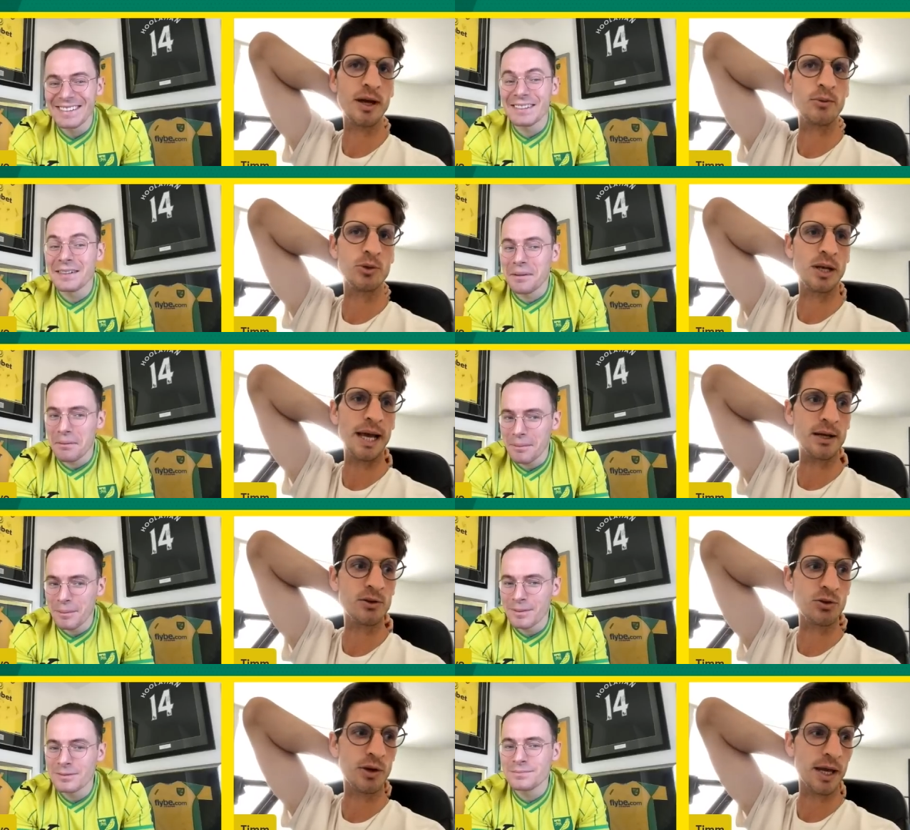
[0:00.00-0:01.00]
Speaker 1: I would like
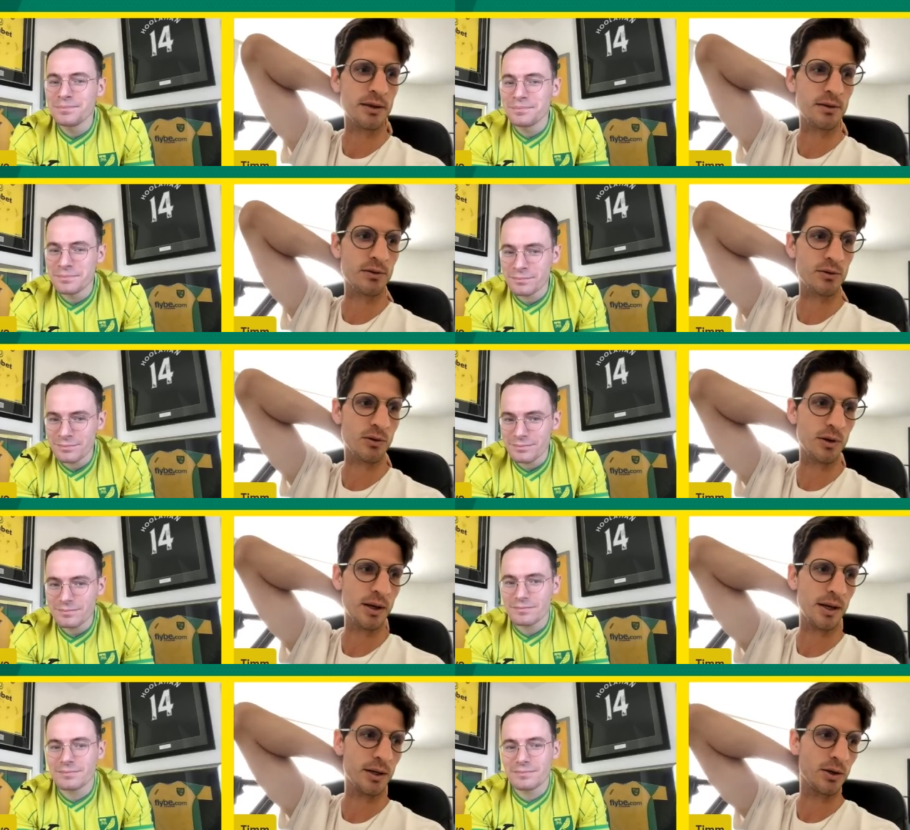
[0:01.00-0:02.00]
to get, uh,
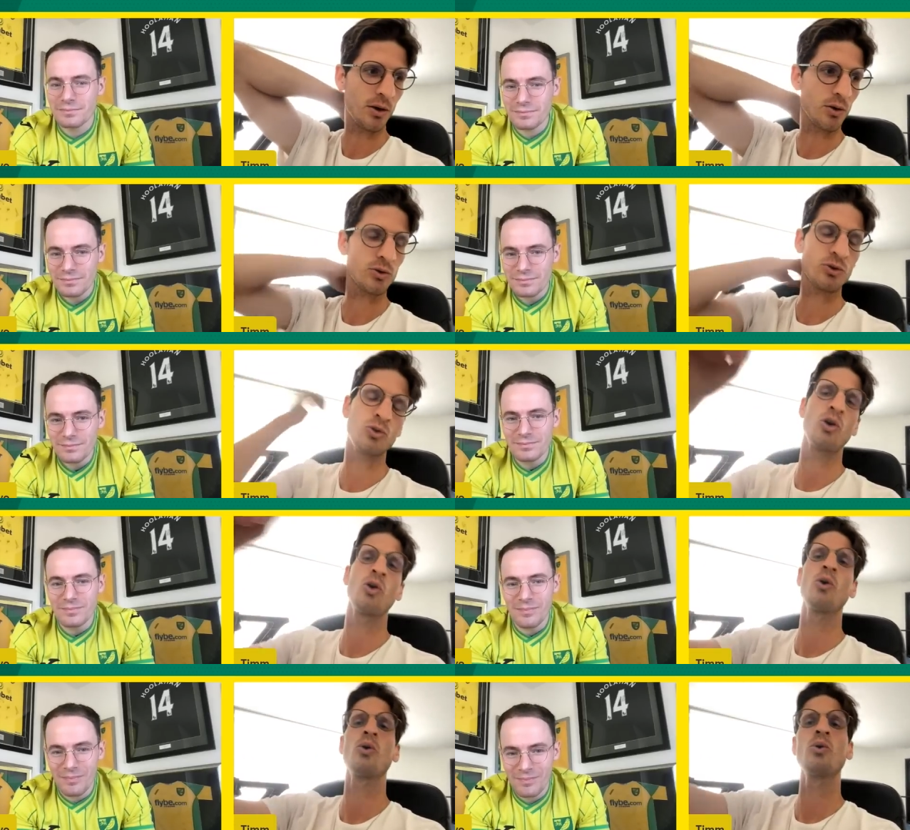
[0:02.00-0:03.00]
you know, to
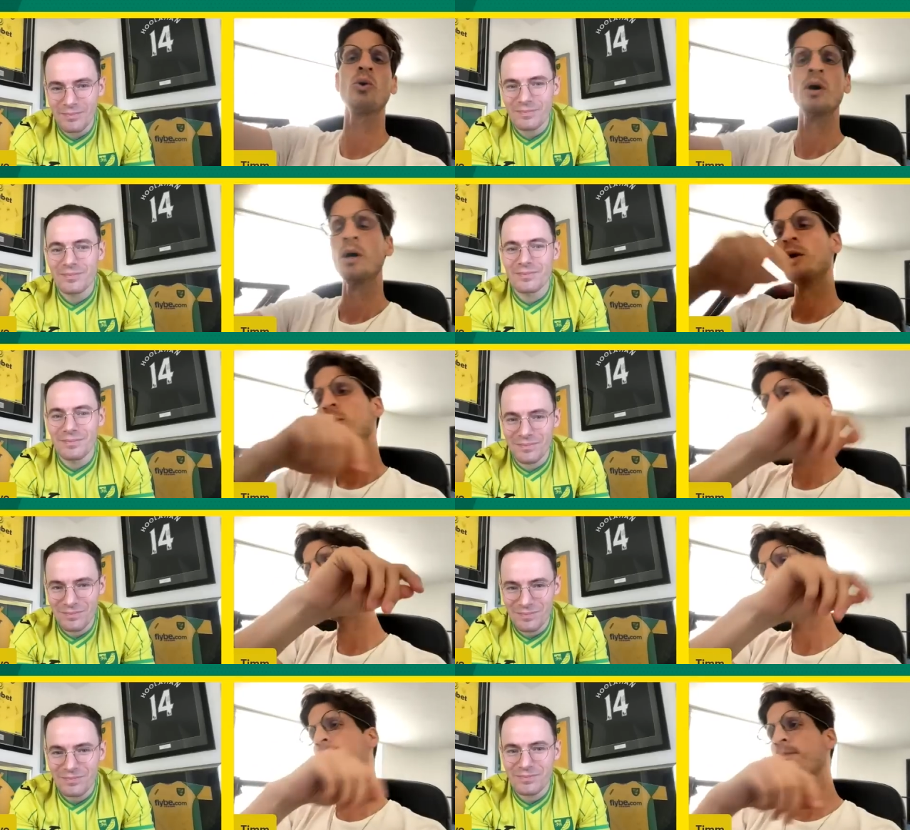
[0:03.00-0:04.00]
know
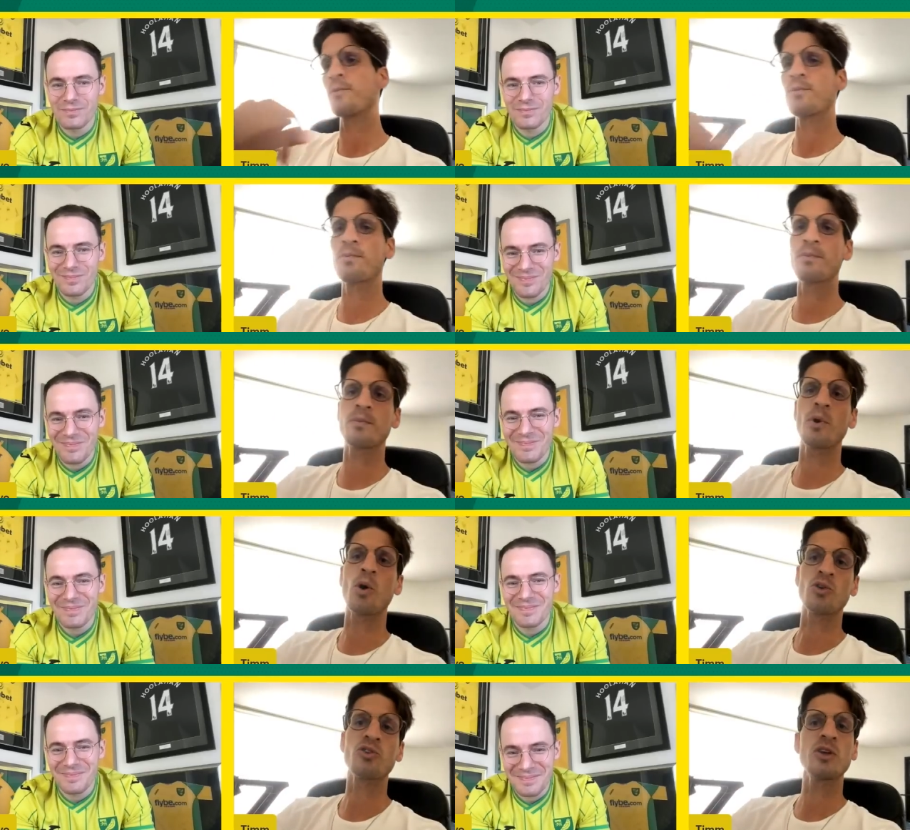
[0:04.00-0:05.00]
um,
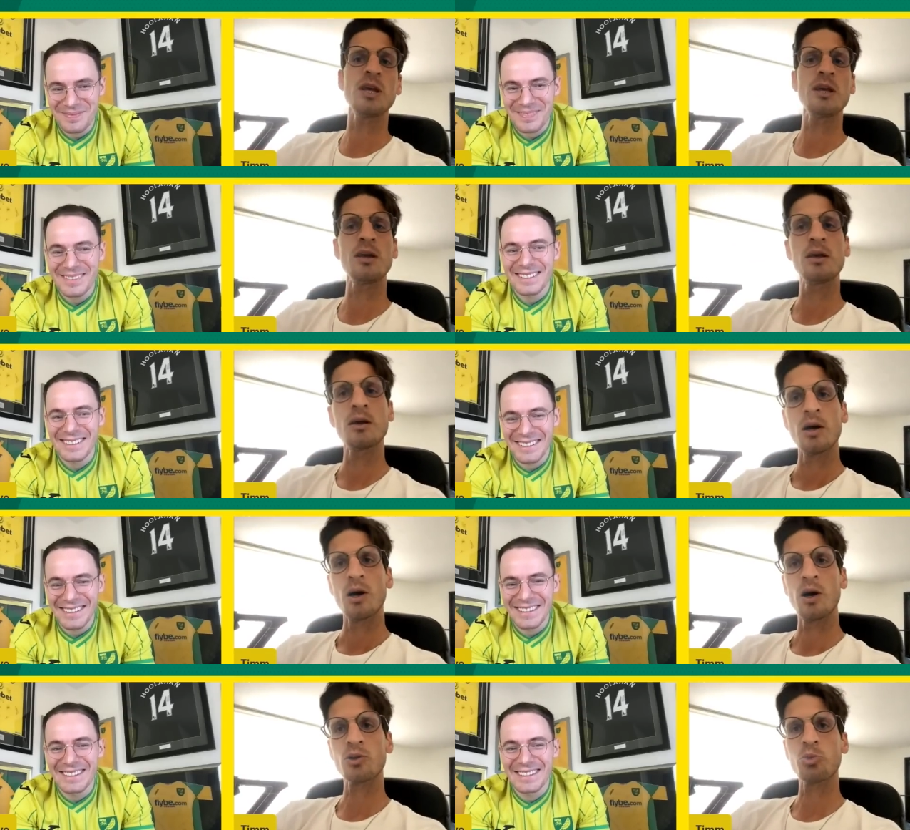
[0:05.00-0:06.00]
or see
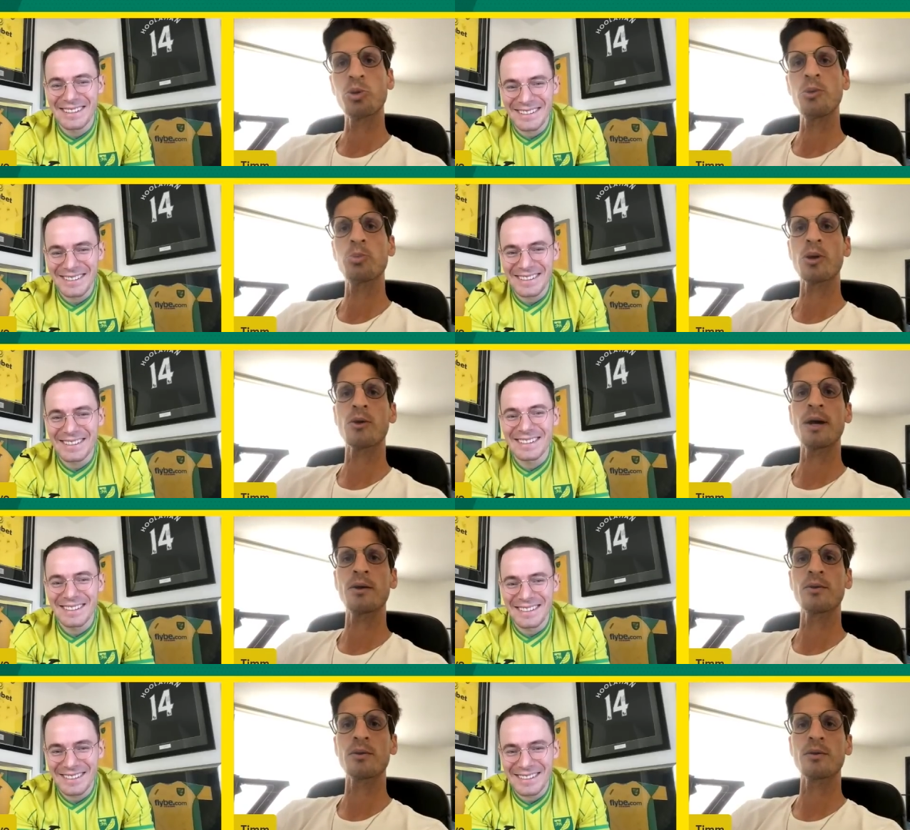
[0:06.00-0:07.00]
other people
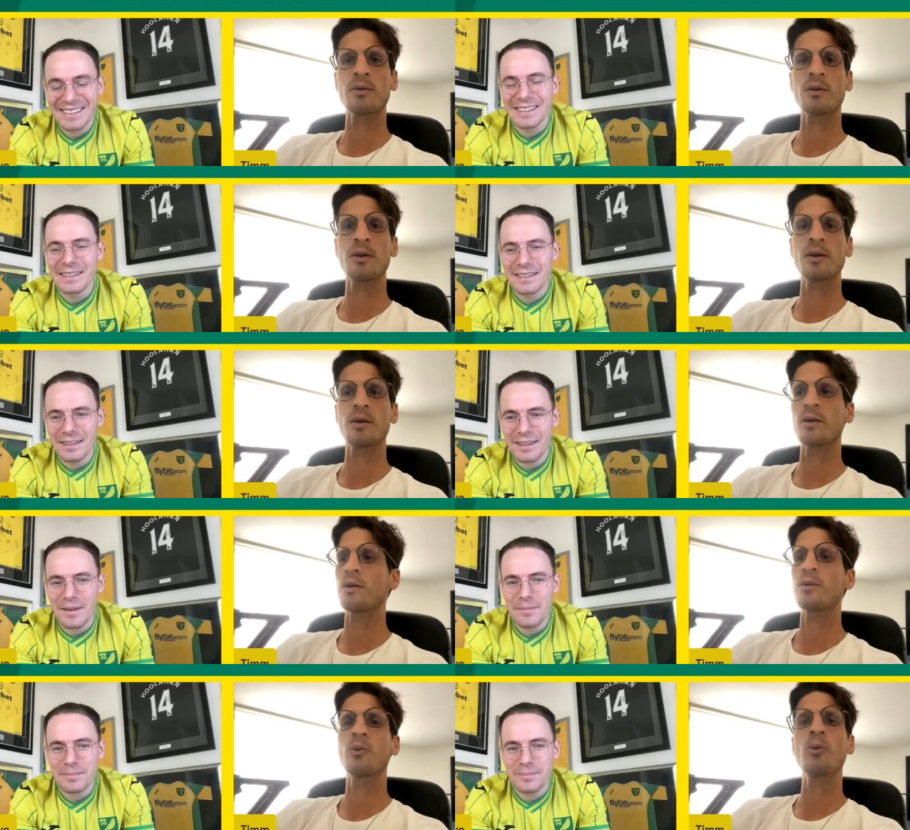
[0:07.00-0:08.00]
around the,
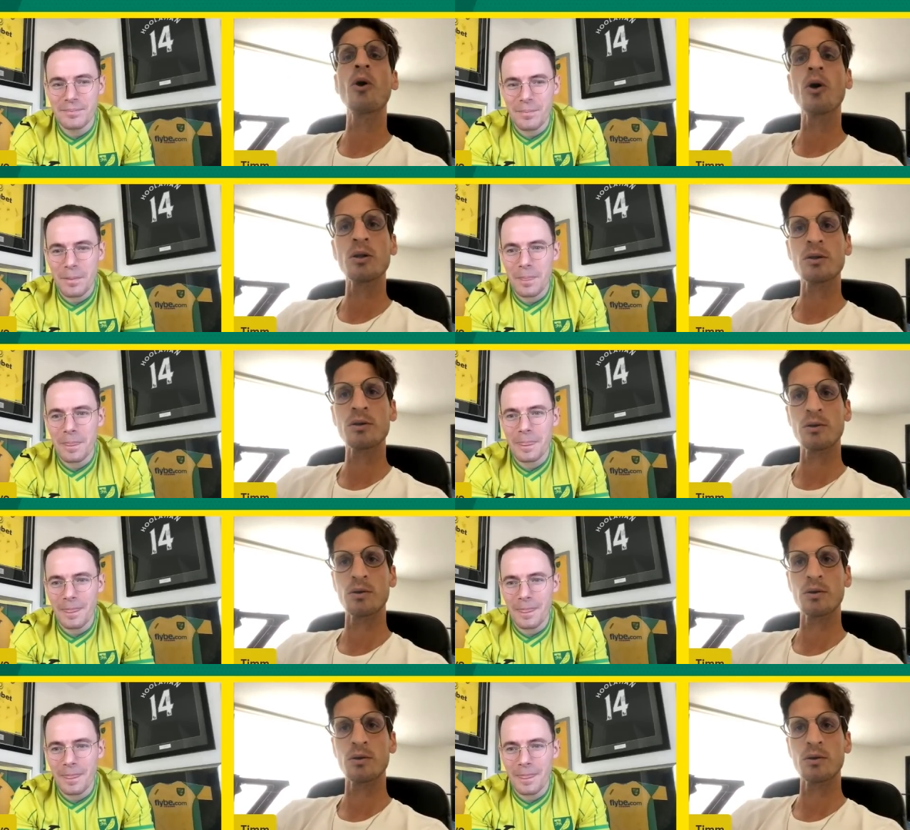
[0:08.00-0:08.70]
the, world